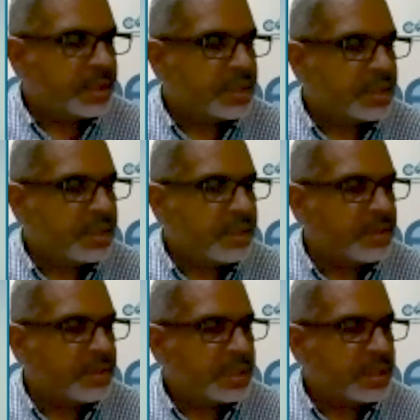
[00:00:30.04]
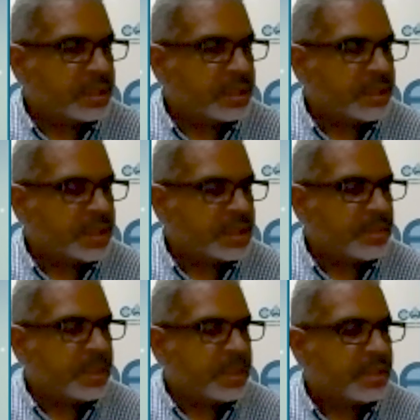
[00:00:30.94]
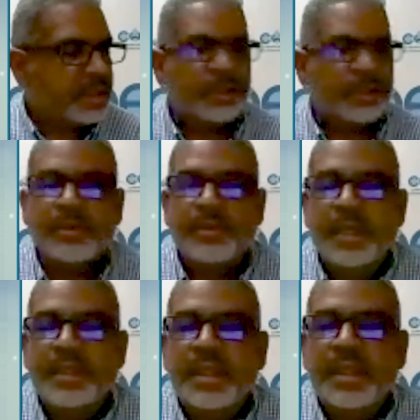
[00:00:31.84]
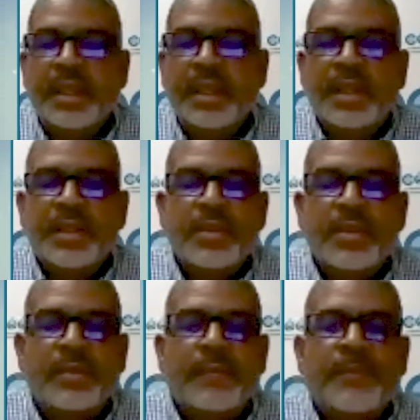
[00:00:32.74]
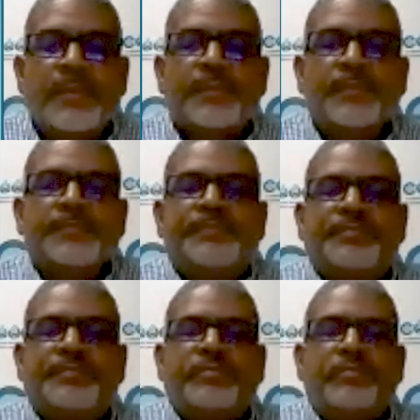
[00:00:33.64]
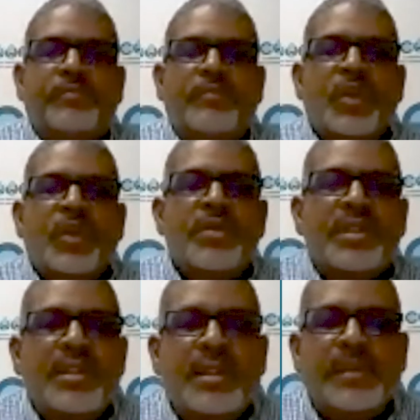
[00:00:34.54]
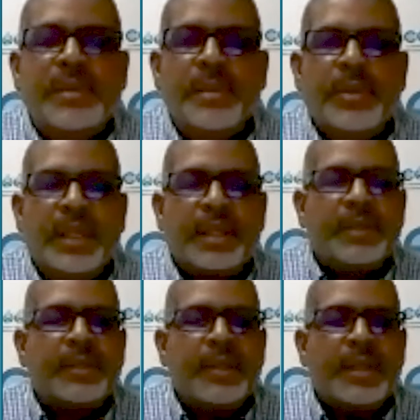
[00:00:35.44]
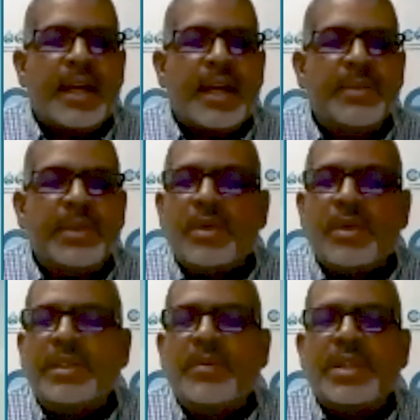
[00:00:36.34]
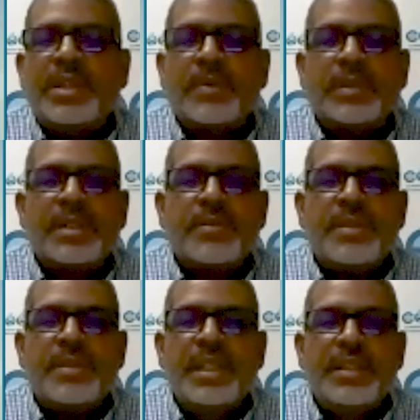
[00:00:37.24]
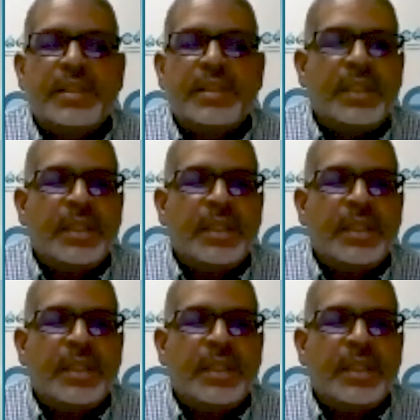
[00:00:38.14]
the solid waste here. Let me start my timer, right? So, who's the CWWA? Caribbean Water and Wastewater Association.